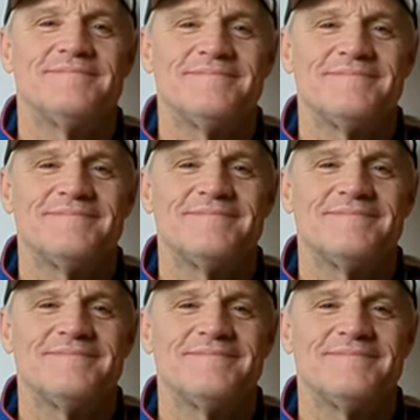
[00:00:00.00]

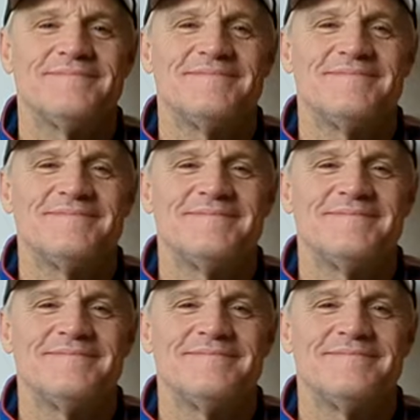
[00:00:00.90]

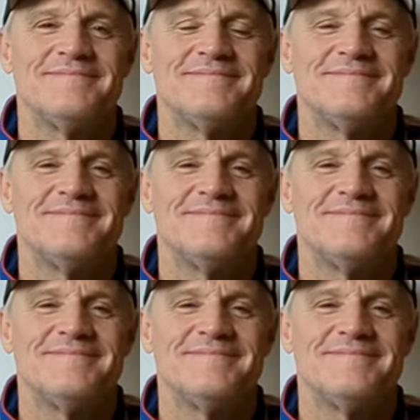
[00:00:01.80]
The person shown says nothing.